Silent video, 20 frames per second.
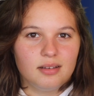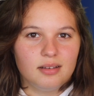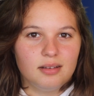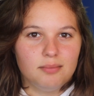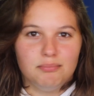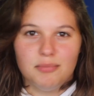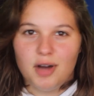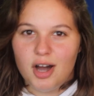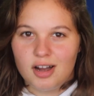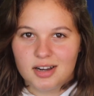
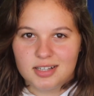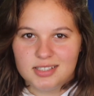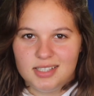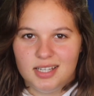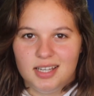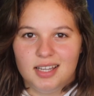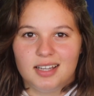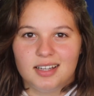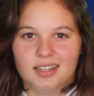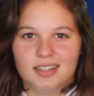
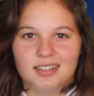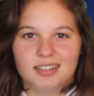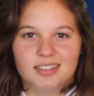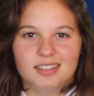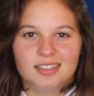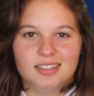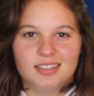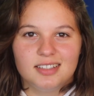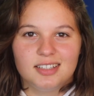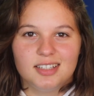marketing,
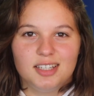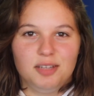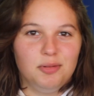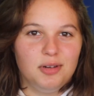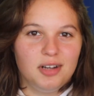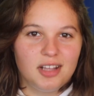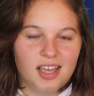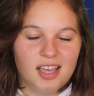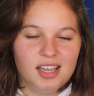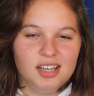
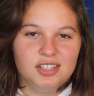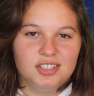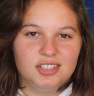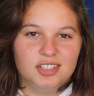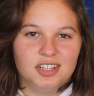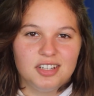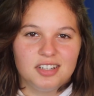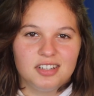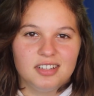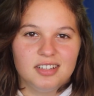
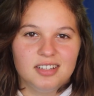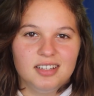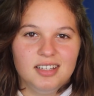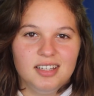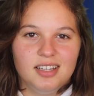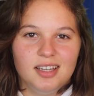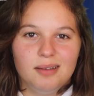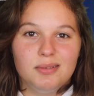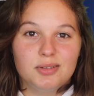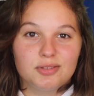communication.
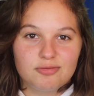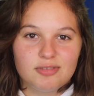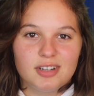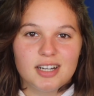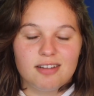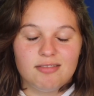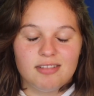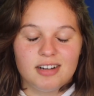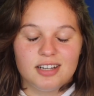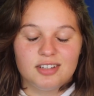It was
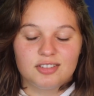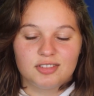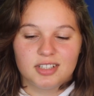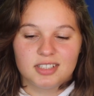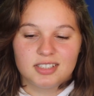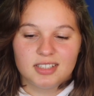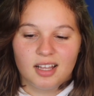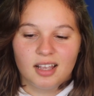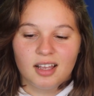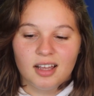really, really
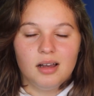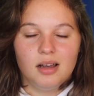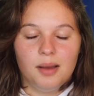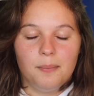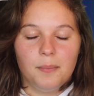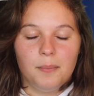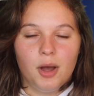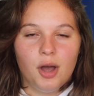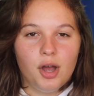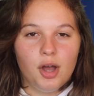interesting.
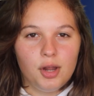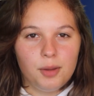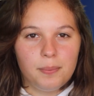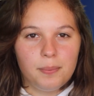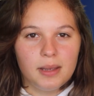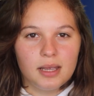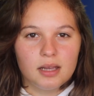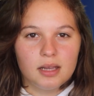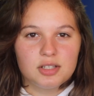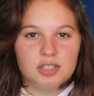I'm
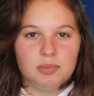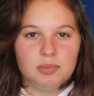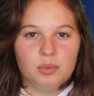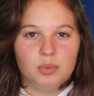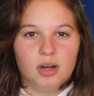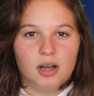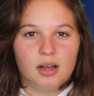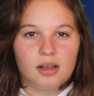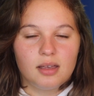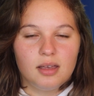hoping to be
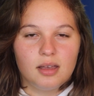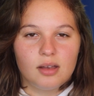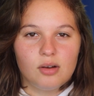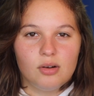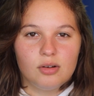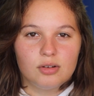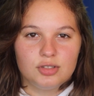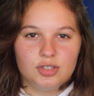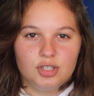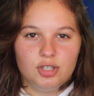working
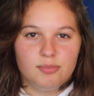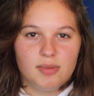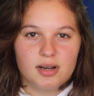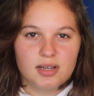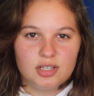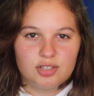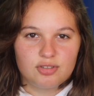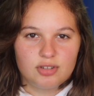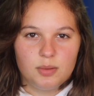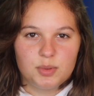on 2
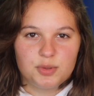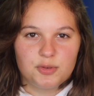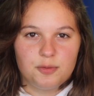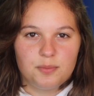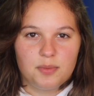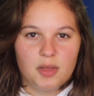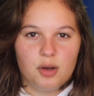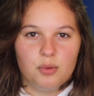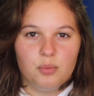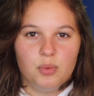manuscripts
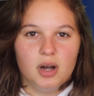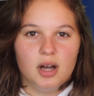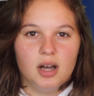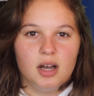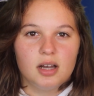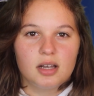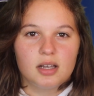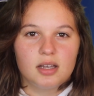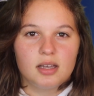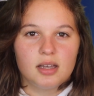from that
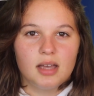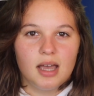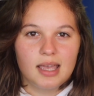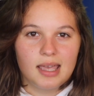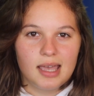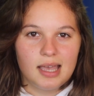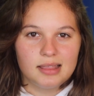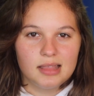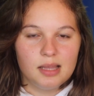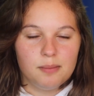work and
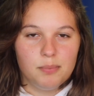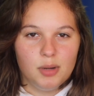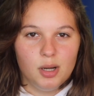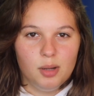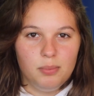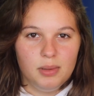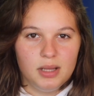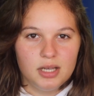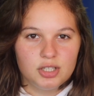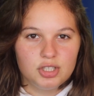getting them
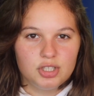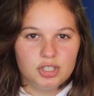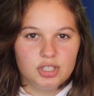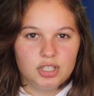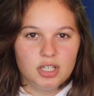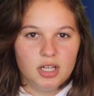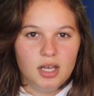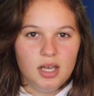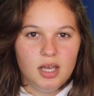published